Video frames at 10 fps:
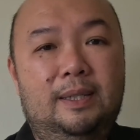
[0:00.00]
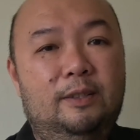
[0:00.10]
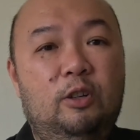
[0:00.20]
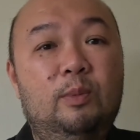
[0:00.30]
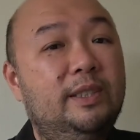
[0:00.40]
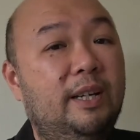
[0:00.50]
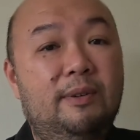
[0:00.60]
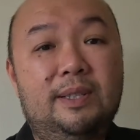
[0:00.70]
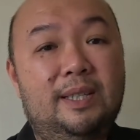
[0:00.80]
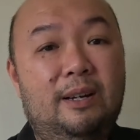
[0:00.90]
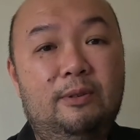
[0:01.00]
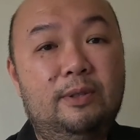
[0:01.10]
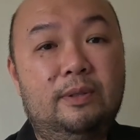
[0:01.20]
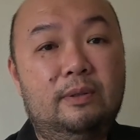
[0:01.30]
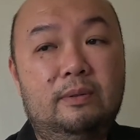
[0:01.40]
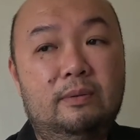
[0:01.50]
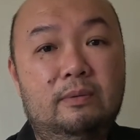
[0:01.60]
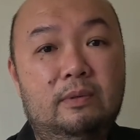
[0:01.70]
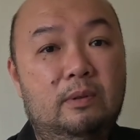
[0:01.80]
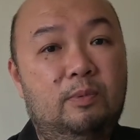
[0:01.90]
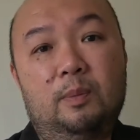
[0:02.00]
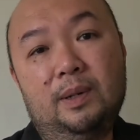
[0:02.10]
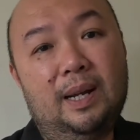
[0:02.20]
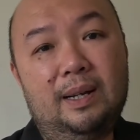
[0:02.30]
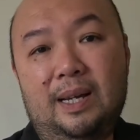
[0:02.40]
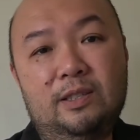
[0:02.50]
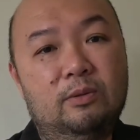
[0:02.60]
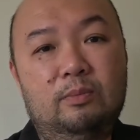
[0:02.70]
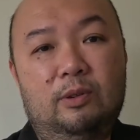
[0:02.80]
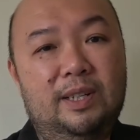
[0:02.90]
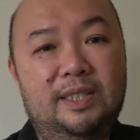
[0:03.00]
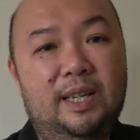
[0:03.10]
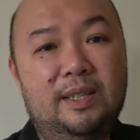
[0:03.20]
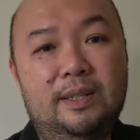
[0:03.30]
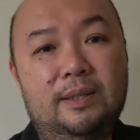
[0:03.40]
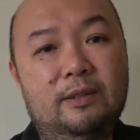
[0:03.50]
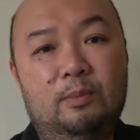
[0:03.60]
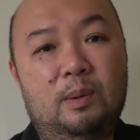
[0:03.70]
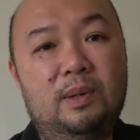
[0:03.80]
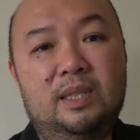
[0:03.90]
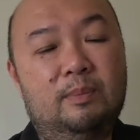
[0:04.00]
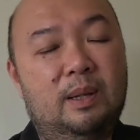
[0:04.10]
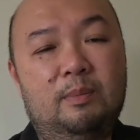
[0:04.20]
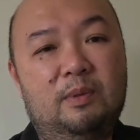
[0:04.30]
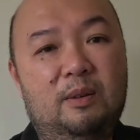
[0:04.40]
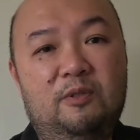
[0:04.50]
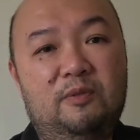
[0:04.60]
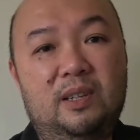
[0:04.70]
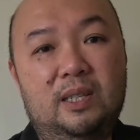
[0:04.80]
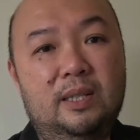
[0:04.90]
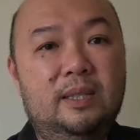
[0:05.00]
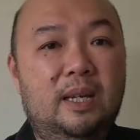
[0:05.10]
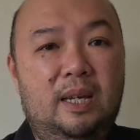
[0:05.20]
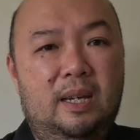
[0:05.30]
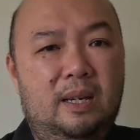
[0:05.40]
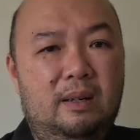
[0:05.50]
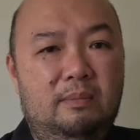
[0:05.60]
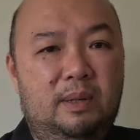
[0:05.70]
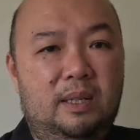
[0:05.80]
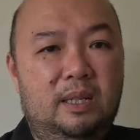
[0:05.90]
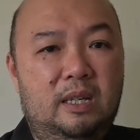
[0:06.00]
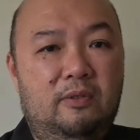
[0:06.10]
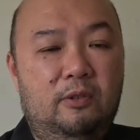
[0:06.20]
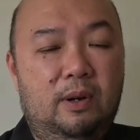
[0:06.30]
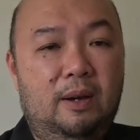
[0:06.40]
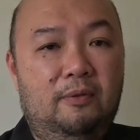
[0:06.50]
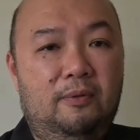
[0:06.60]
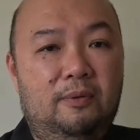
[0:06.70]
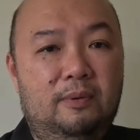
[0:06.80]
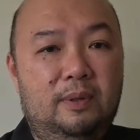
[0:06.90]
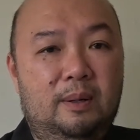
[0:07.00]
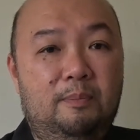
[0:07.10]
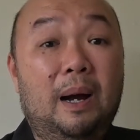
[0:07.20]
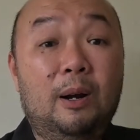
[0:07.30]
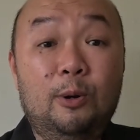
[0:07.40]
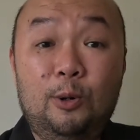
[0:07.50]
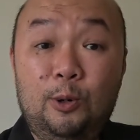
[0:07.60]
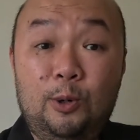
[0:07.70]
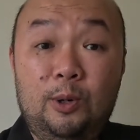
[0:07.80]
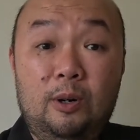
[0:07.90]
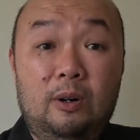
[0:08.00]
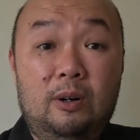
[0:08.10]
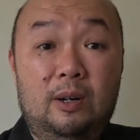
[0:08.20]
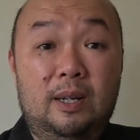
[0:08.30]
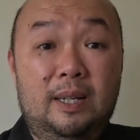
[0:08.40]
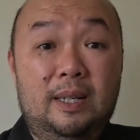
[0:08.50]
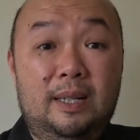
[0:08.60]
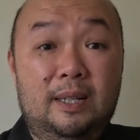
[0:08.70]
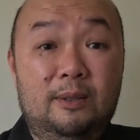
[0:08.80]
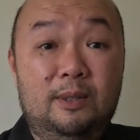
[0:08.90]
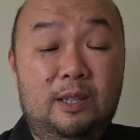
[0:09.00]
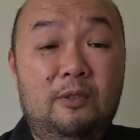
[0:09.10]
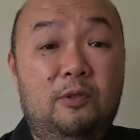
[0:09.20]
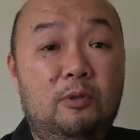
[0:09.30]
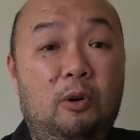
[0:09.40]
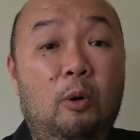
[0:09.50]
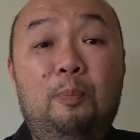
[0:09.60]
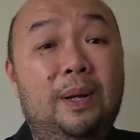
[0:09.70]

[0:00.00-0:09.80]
a normal terrace house, you probably last you more than 10 years, or maybe sometime around 15 years. But if you have a bungalow, or if you